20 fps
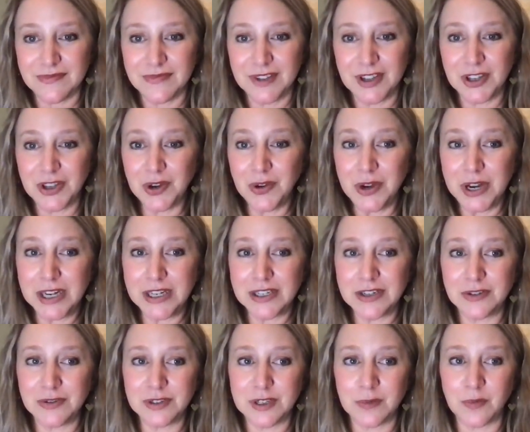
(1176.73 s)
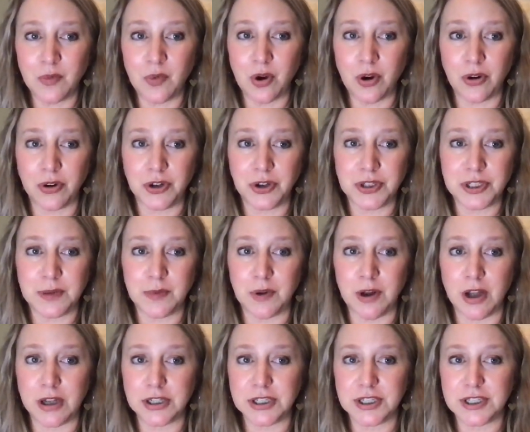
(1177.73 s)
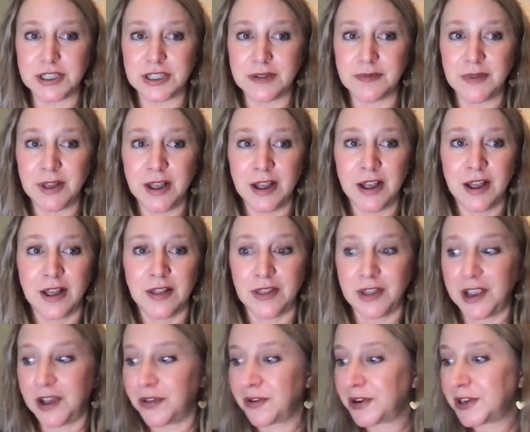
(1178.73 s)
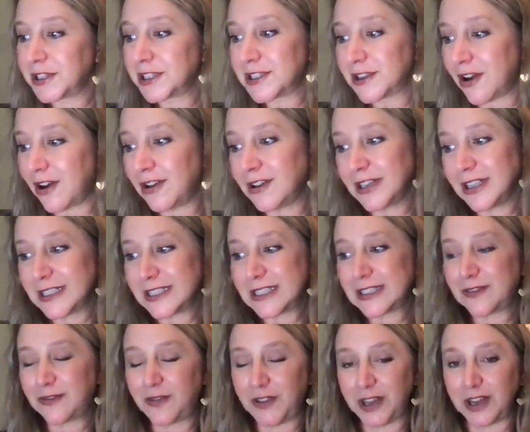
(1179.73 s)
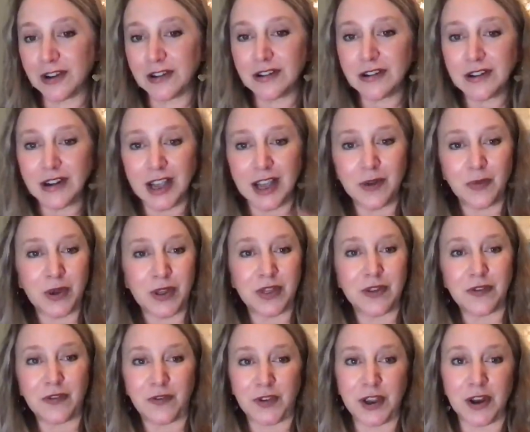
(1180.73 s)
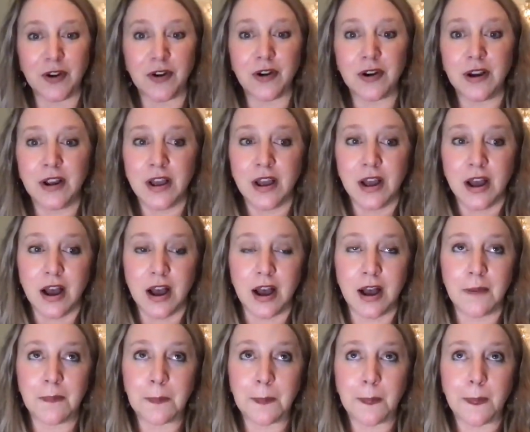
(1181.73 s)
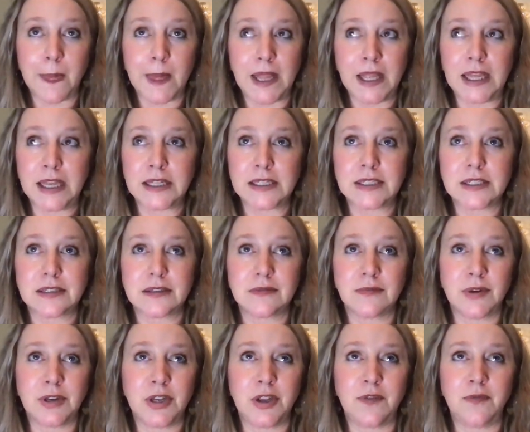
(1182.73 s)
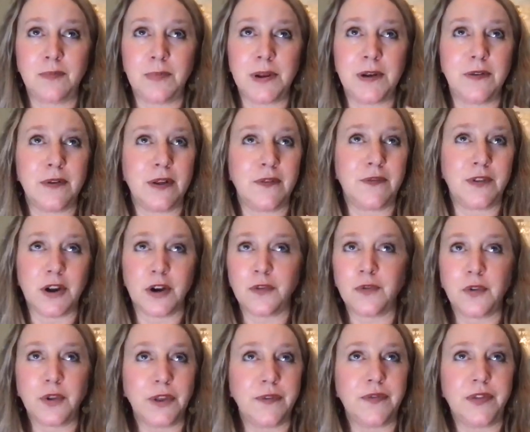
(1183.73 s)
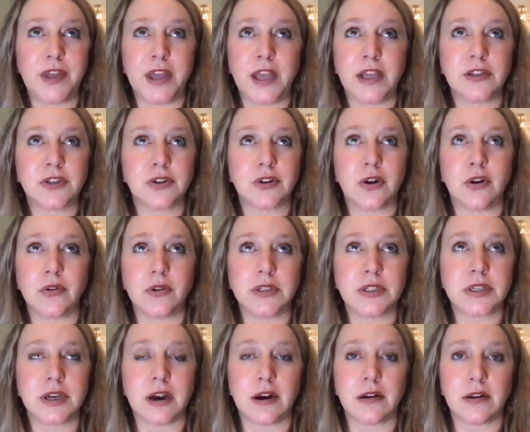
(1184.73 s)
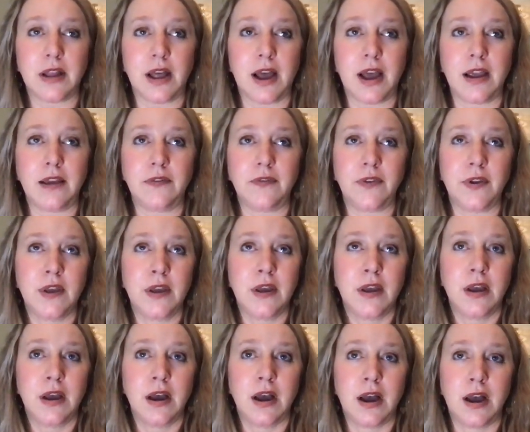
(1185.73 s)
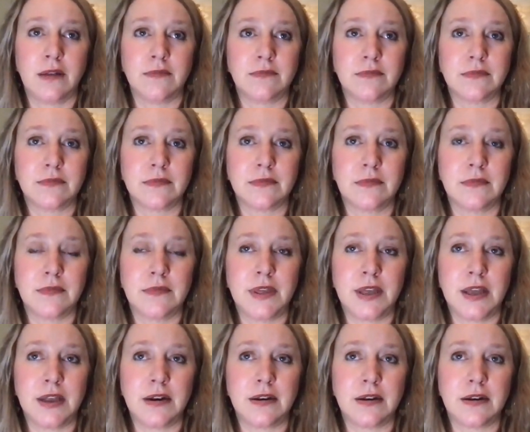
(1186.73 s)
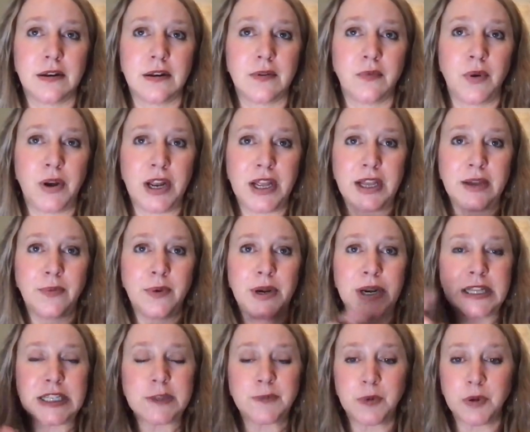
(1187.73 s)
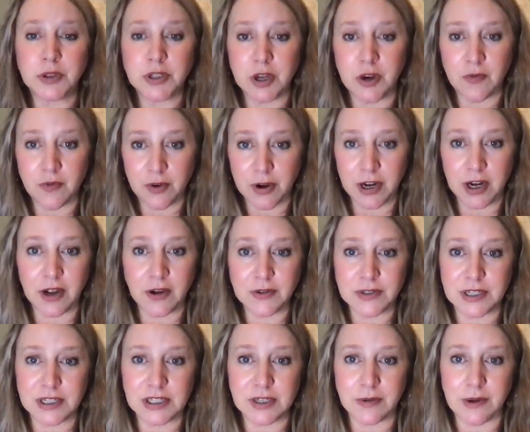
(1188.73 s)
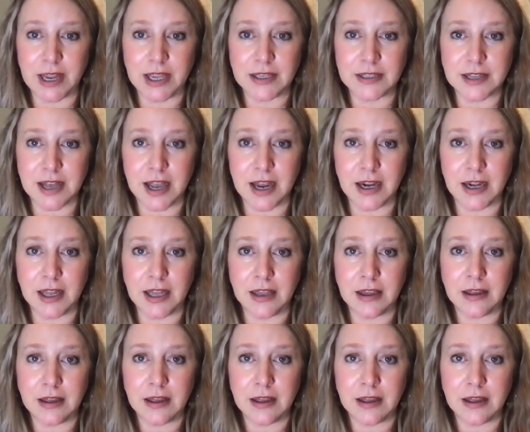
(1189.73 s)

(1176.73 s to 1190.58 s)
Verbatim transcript: you need to do some work on your subconscious. The other gestalt is fear. And when the fear um, gets, when you've been fearful of things your whole entire life, um, then when it when it spills over, it goes into anxiety.